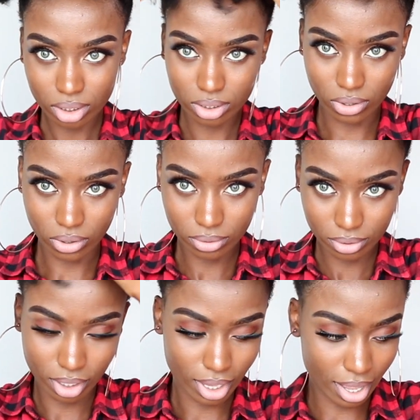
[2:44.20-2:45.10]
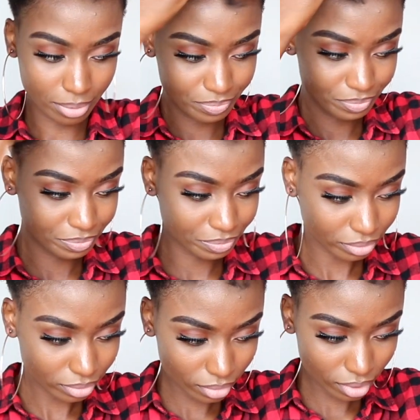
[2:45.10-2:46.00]
So yeah,
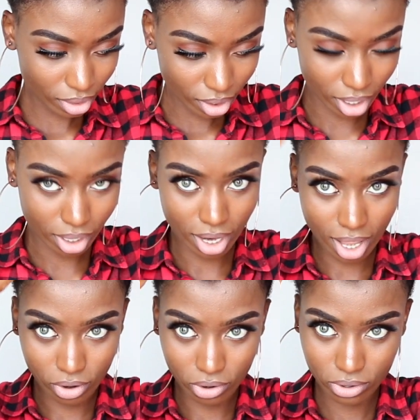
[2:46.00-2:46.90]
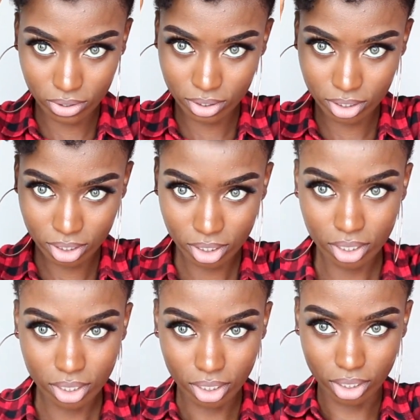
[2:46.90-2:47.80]
and now
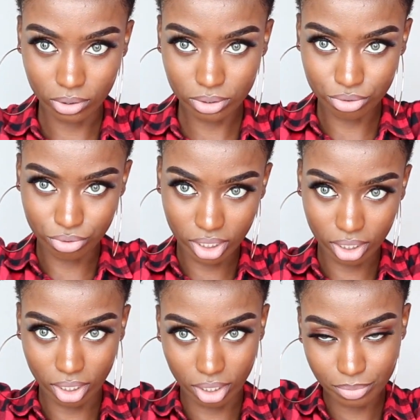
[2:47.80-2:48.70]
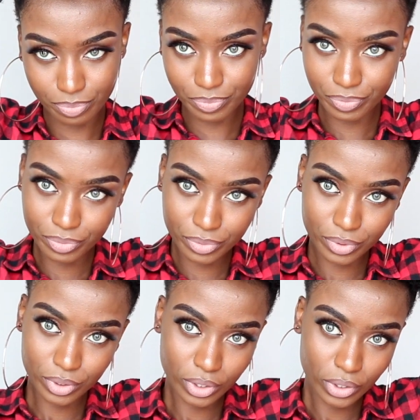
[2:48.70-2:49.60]
it looks really
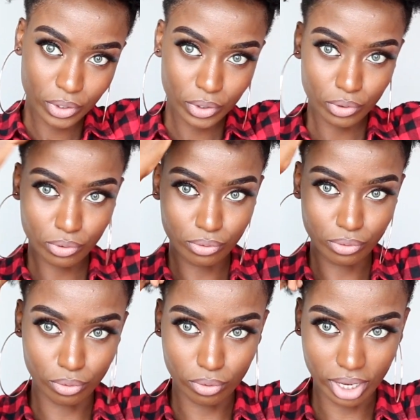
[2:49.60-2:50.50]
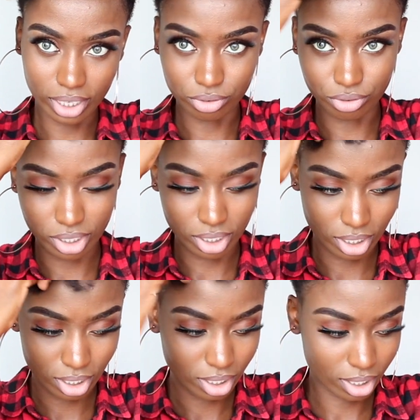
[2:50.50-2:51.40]
full and
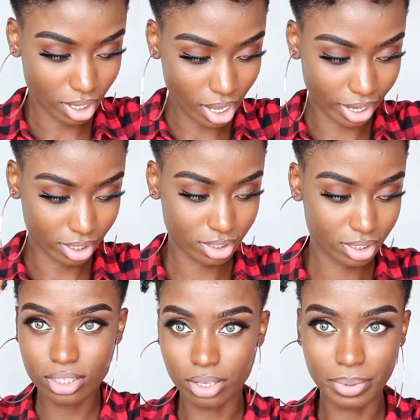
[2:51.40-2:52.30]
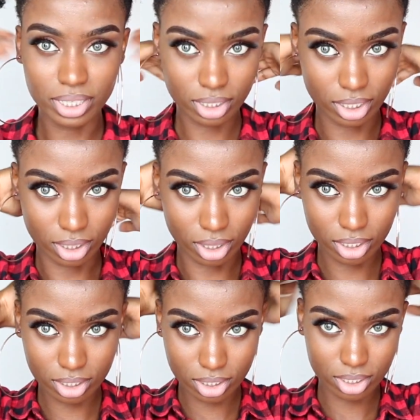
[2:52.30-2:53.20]
really nice. So basically
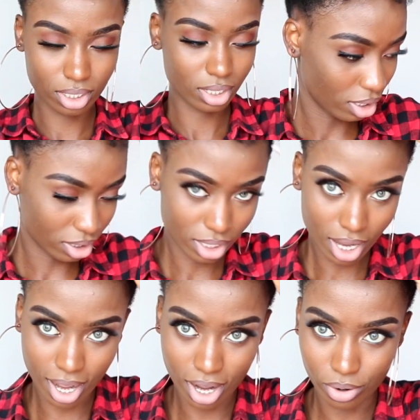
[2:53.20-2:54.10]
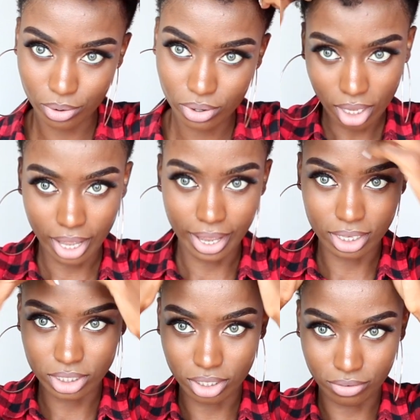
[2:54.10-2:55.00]
this is how I
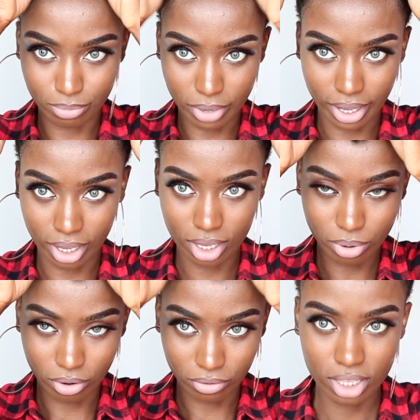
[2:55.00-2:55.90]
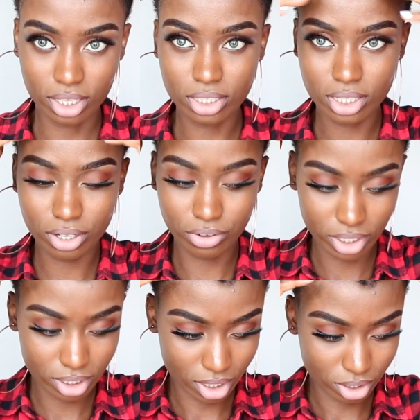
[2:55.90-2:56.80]
achieve my puff. The
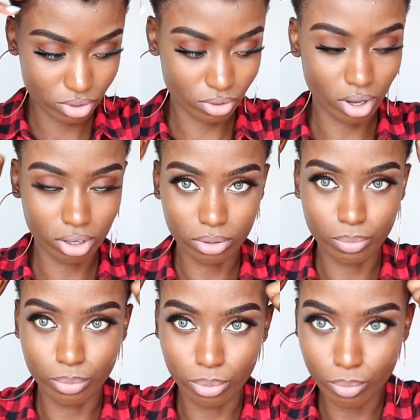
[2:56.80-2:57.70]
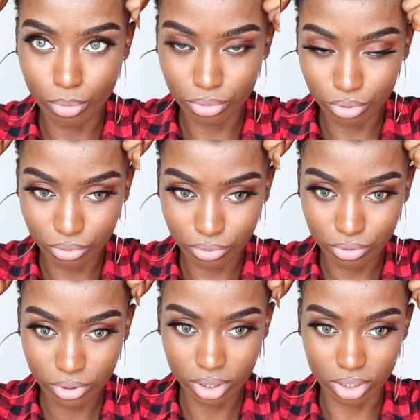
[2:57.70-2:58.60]
secret is to not move
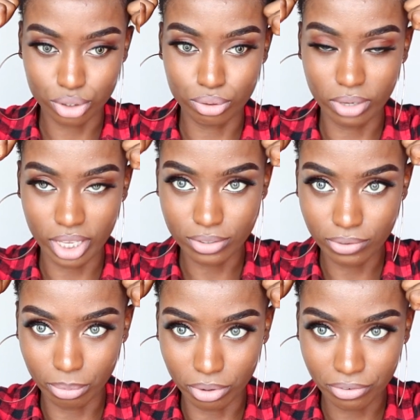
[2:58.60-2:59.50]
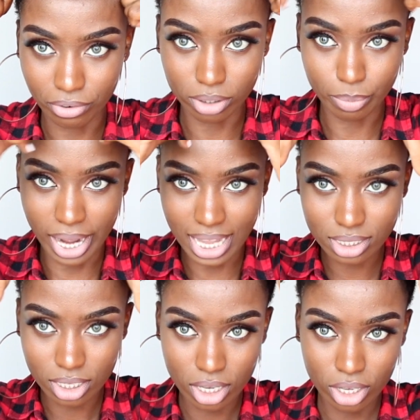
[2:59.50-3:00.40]
the shoelace from the front part.
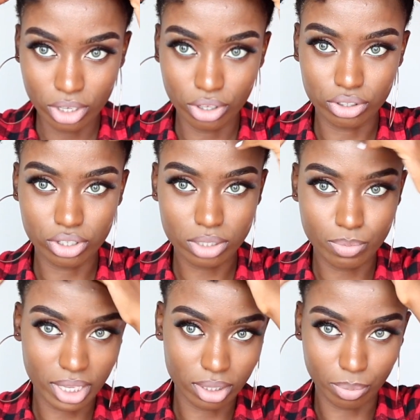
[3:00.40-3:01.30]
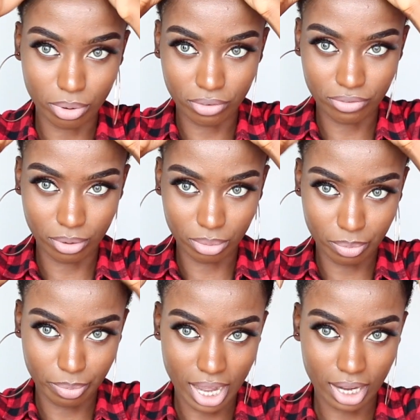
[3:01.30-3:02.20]
You just make the puff from the
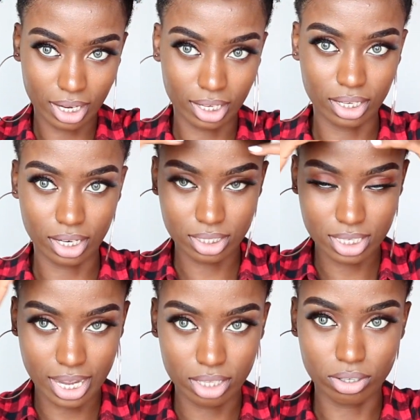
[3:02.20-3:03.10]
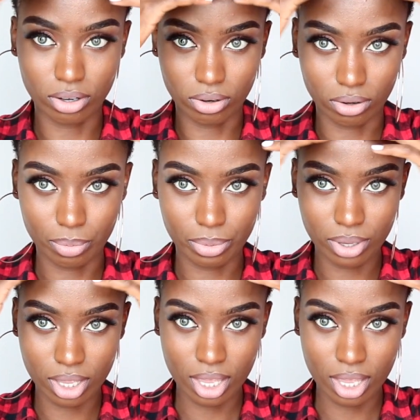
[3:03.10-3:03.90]
back and then tie it all up,